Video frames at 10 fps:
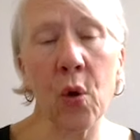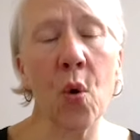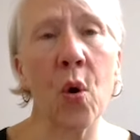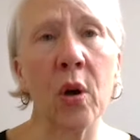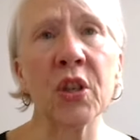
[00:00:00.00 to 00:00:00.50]

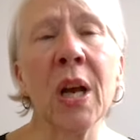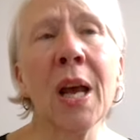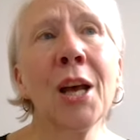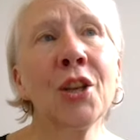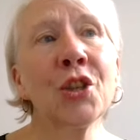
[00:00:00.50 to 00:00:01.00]
course.
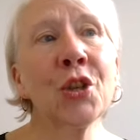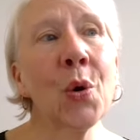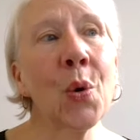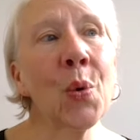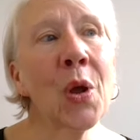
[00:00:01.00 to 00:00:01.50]

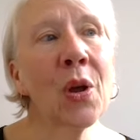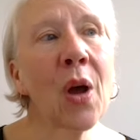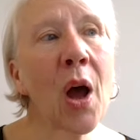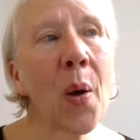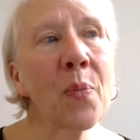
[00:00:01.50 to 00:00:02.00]
So
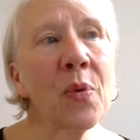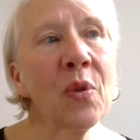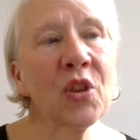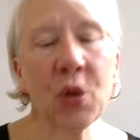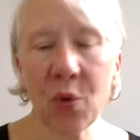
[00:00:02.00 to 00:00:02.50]

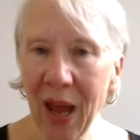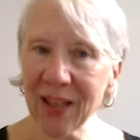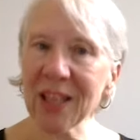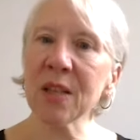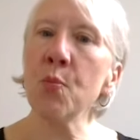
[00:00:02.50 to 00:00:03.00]

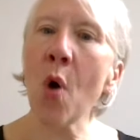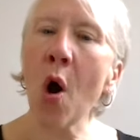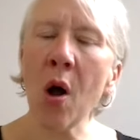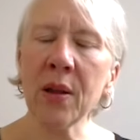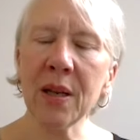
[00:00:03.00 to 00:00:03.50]
that
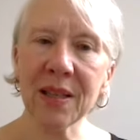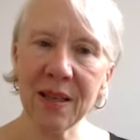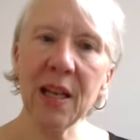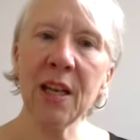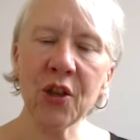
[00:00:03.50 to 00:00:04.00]
smallness
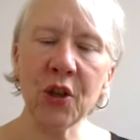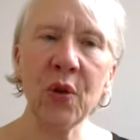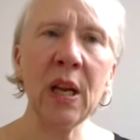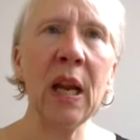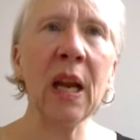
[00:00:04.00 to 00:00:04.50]
is
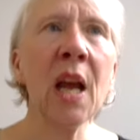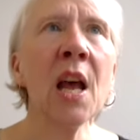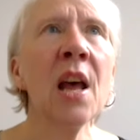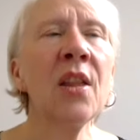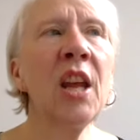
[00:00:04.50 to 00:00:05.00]
unique.
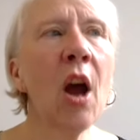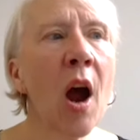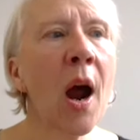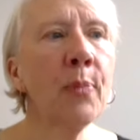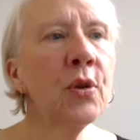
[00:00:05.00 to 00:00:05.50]
The
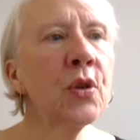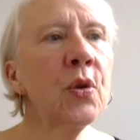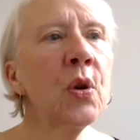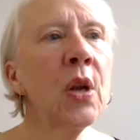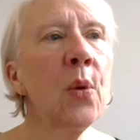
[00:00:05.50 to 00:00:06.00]

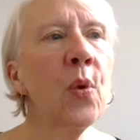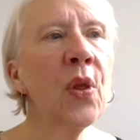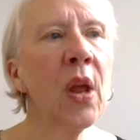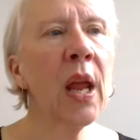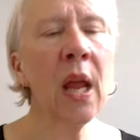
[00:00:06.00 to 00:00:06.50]
opportunity
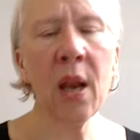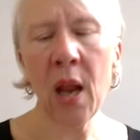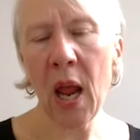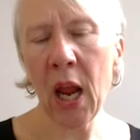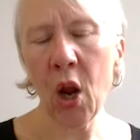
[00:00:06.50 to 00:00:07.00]
within
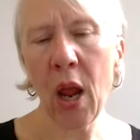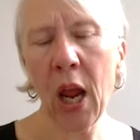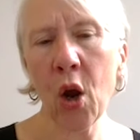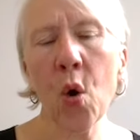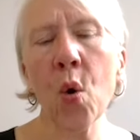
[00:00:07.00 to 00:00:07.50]

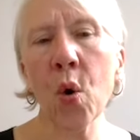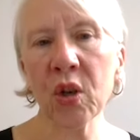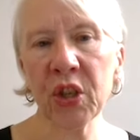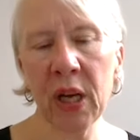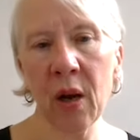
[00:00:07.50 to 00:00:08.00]
a
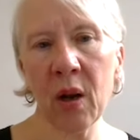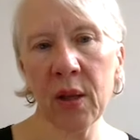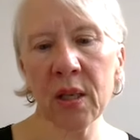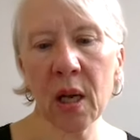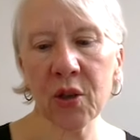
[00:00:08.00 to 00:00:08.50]
course here at
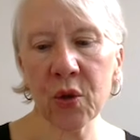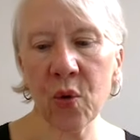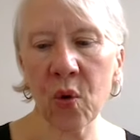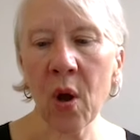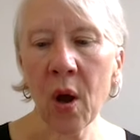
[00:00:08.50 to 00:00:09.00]
the Tuck
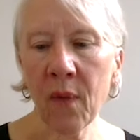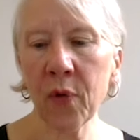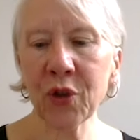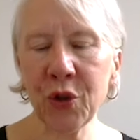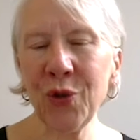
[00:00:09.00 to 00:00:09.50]
School
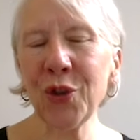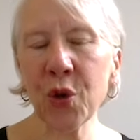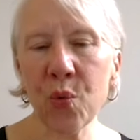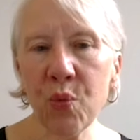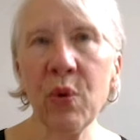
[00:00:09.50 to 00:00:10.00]
for a student
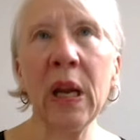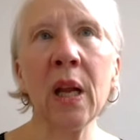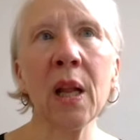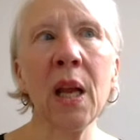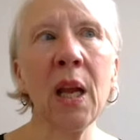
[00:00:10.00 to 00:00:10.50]
to
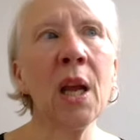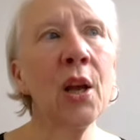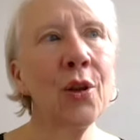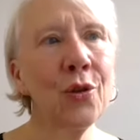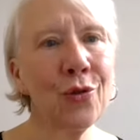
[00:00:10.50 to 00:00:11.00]
really
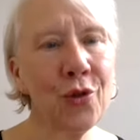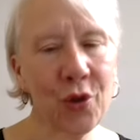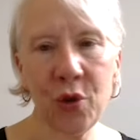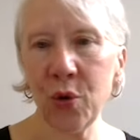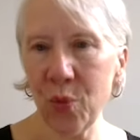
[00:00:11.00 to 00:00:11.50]

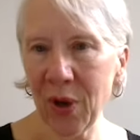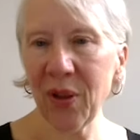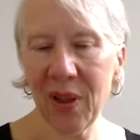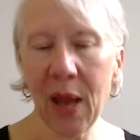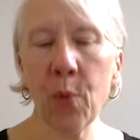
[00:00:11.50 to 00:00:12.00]
do
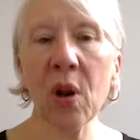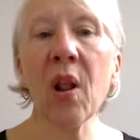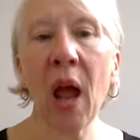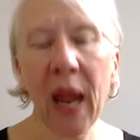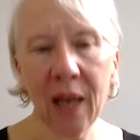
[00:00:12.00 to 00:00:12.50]
what they would
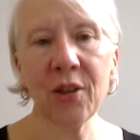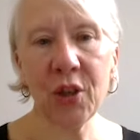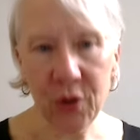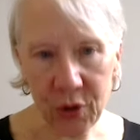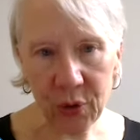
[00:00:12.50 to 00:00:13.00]
like
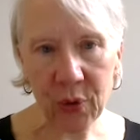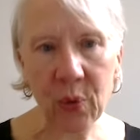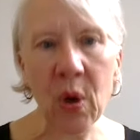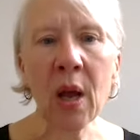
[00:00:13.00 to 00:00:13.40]
to do